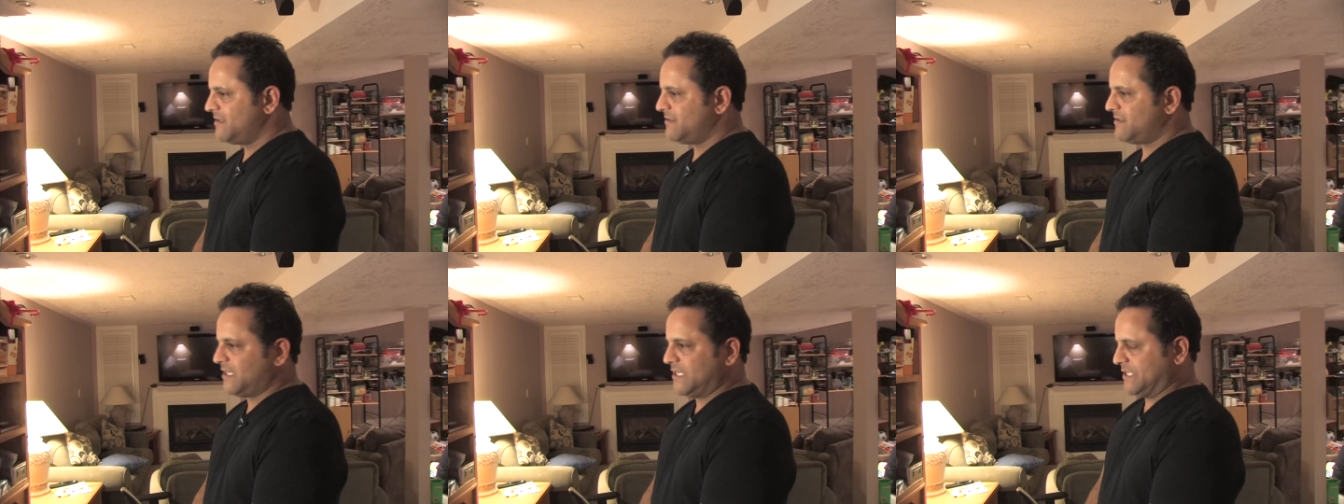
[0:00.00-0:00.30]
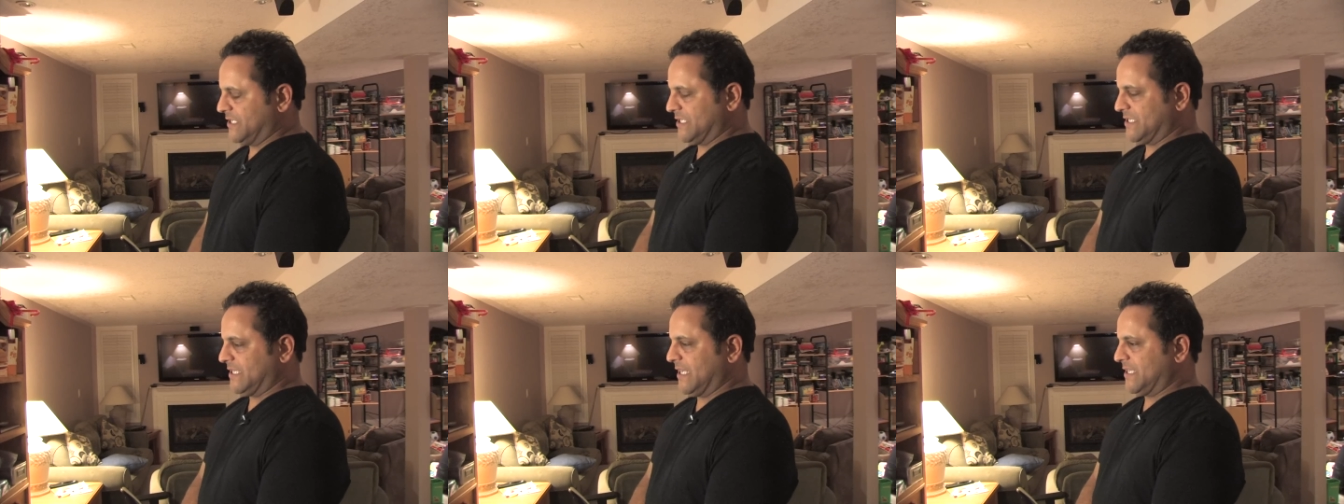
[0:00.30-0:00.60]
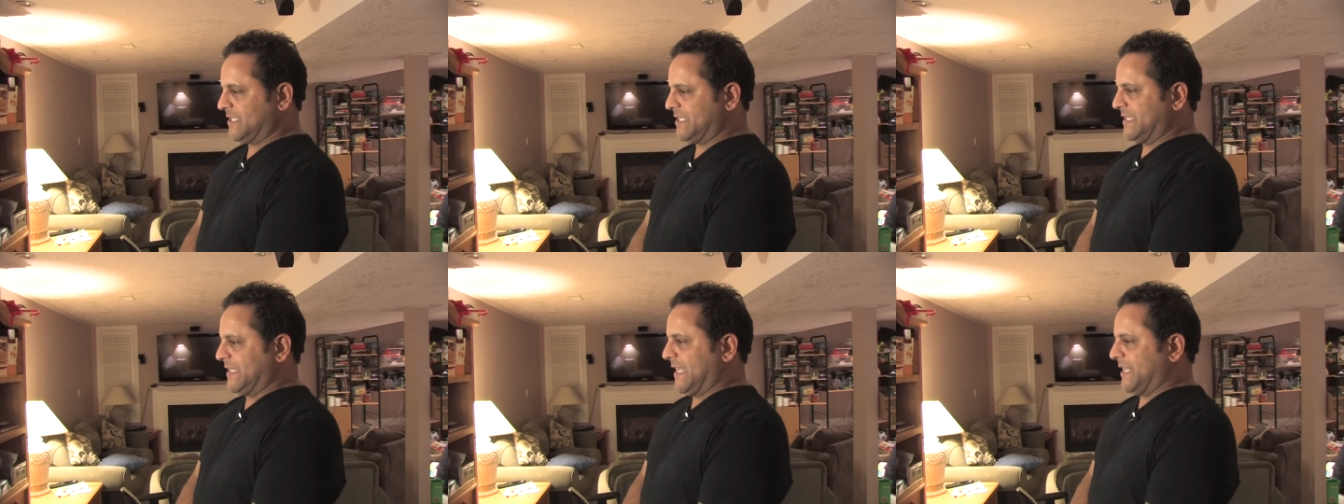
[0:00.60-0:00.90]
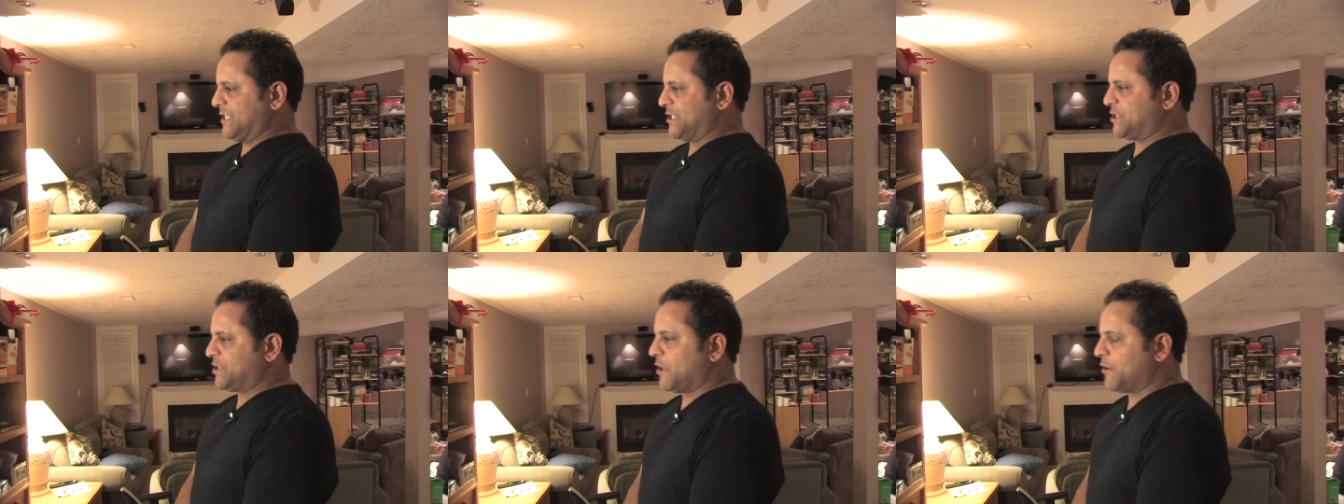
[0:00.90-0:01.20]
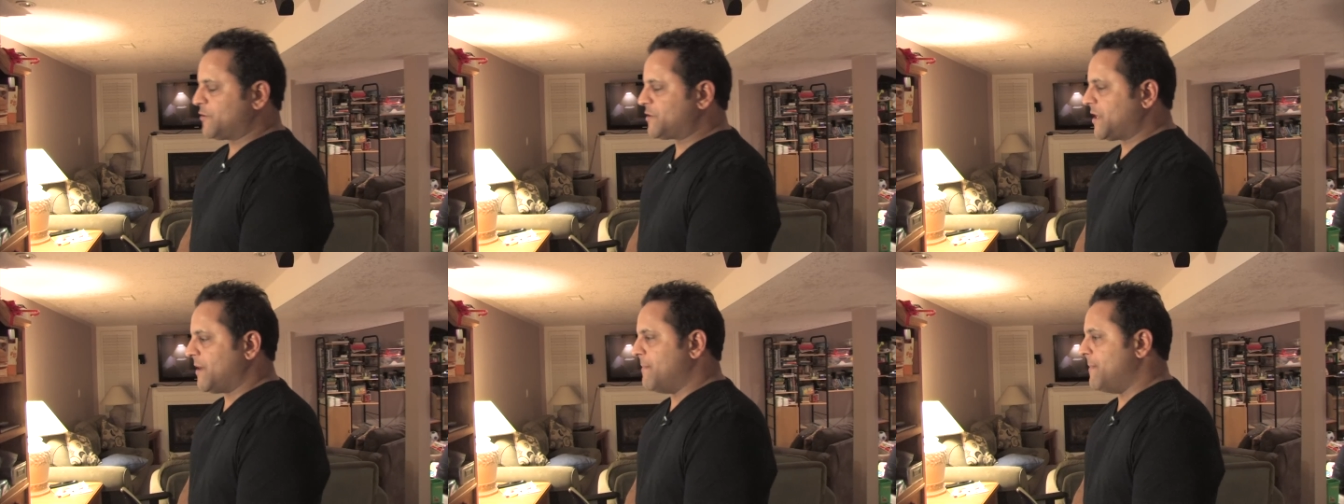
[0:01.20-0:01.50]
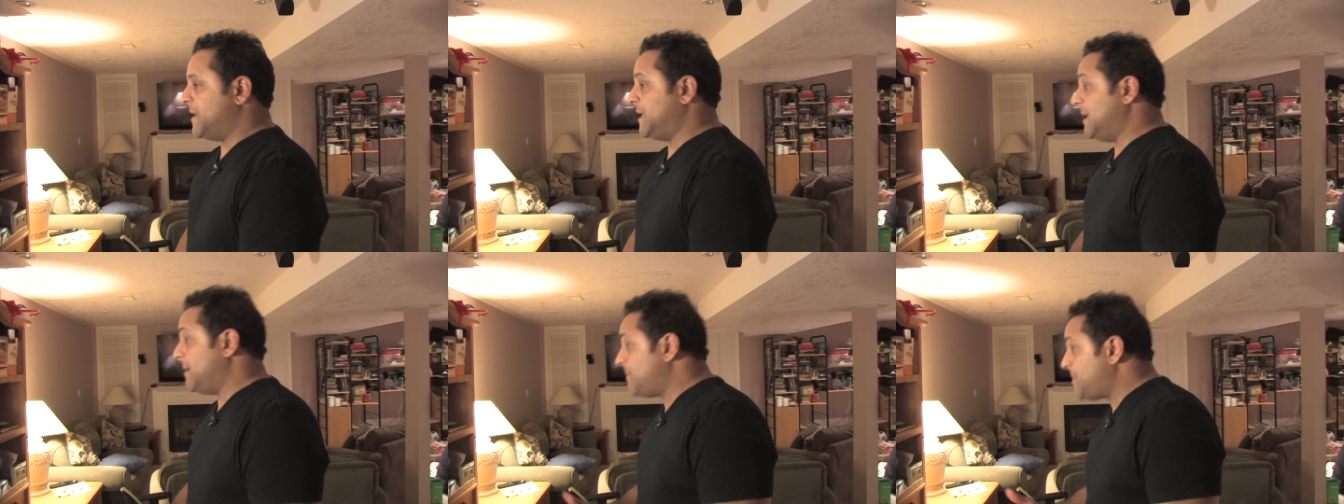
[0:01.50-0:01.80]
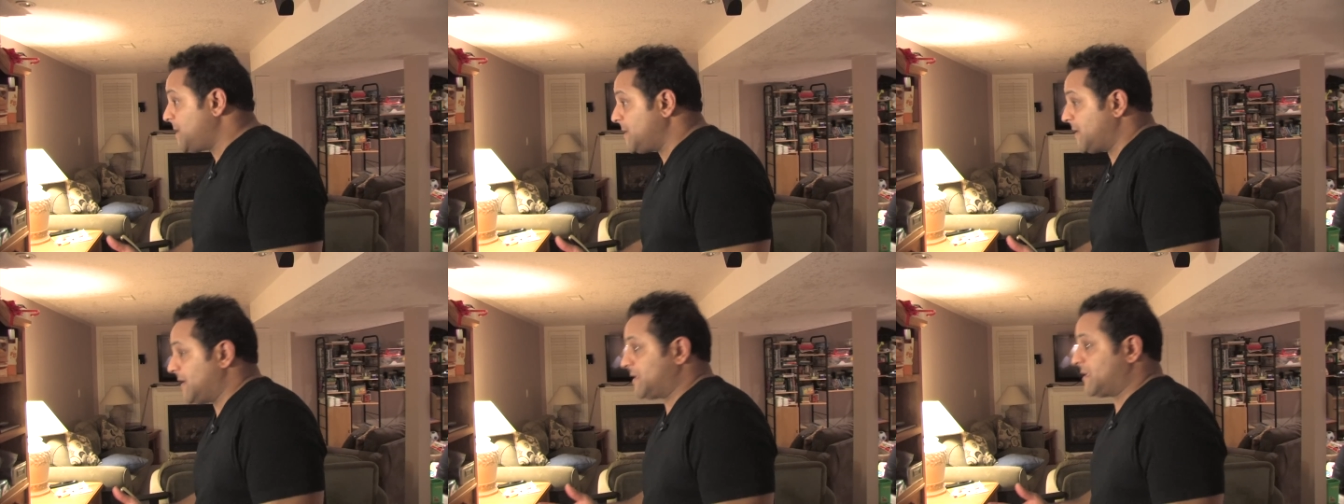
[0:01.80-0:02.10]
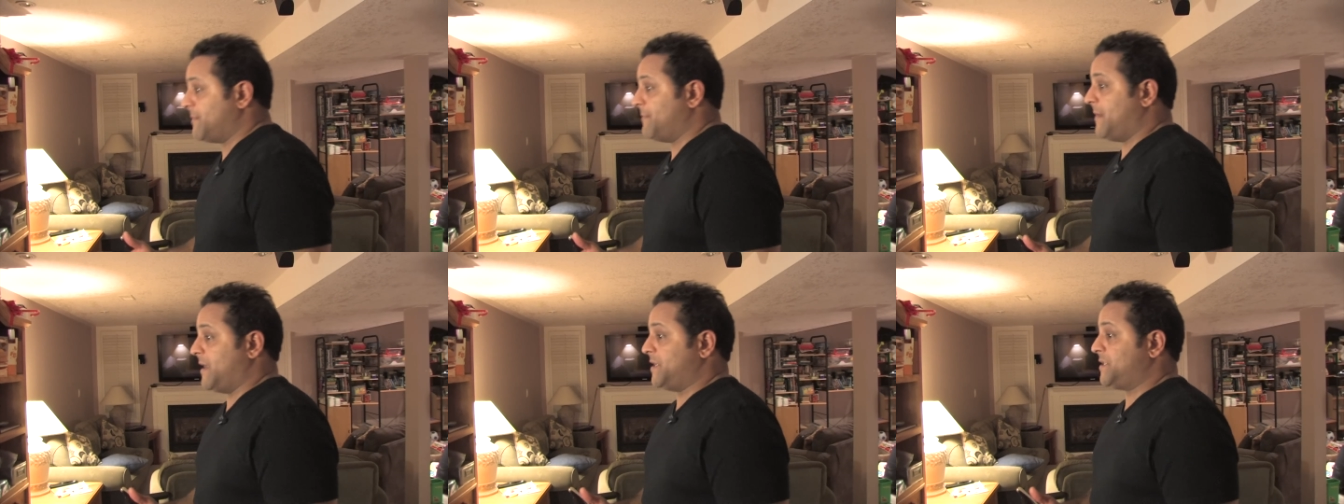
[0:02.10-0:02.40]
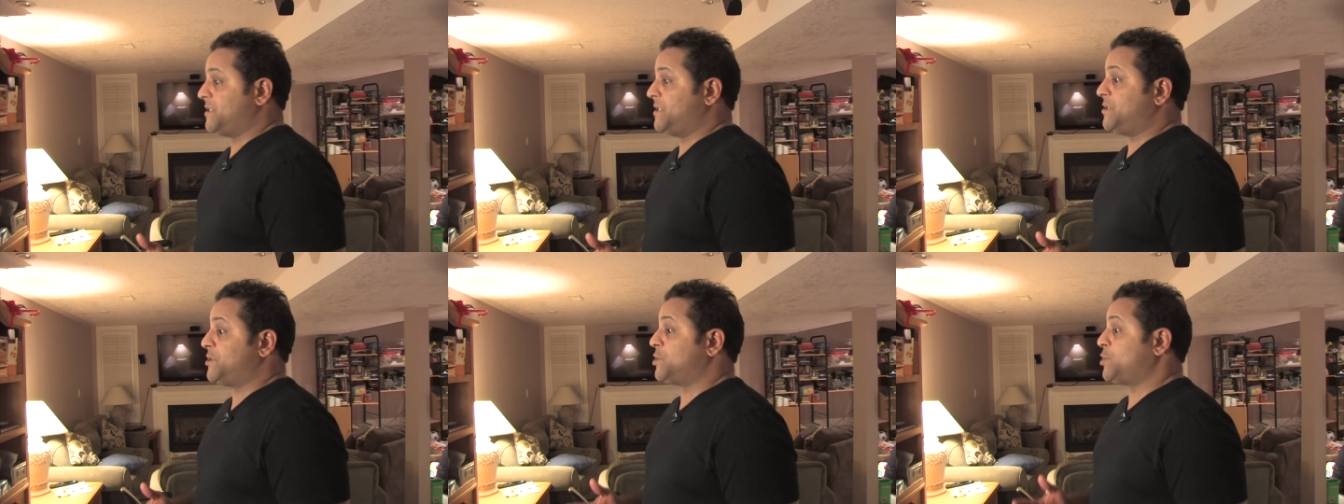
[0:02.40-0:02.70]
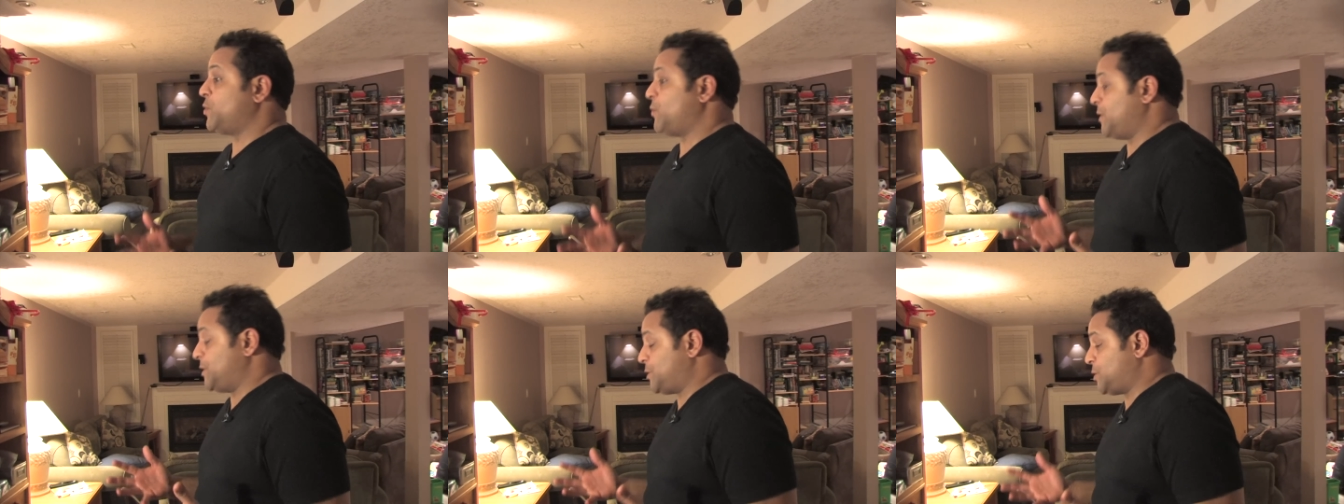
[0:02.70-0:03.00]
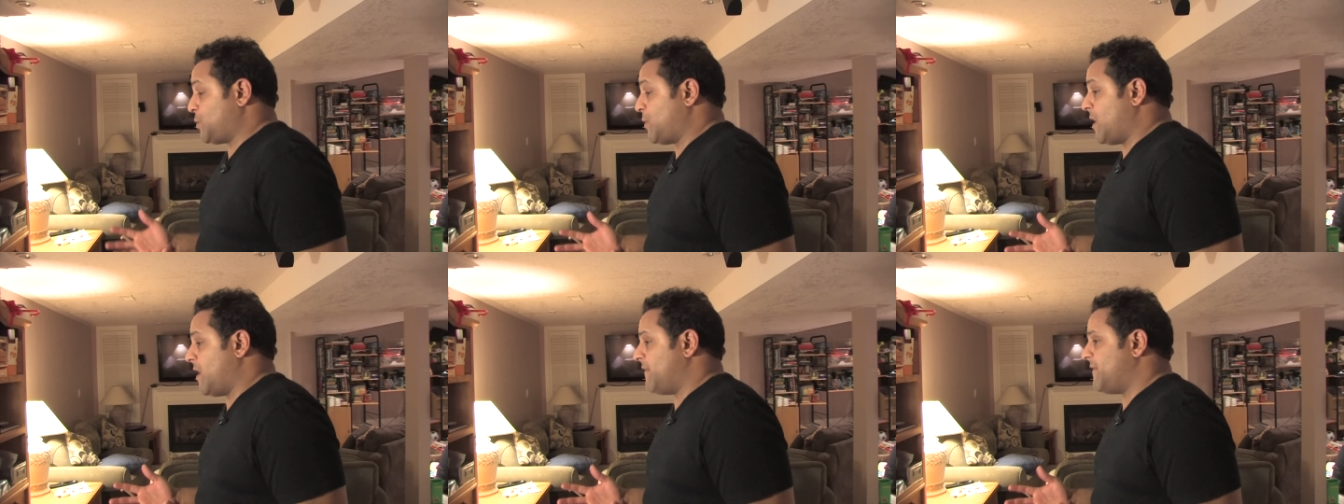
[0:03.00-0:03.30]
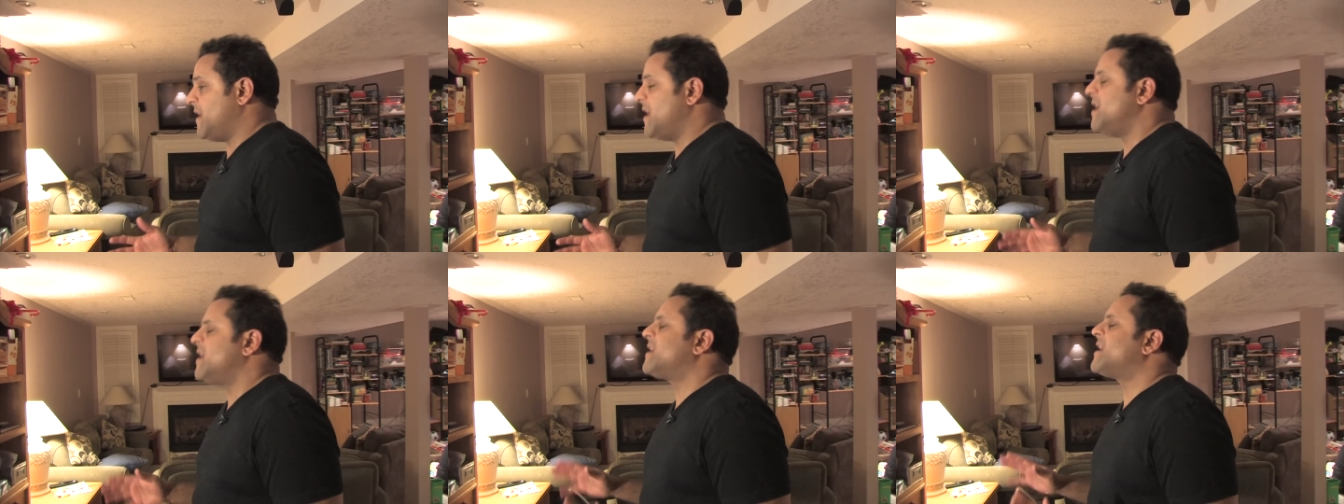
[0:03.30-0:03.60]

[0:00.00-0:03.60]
Jesus doesn't then start to manipulate the message to his 12.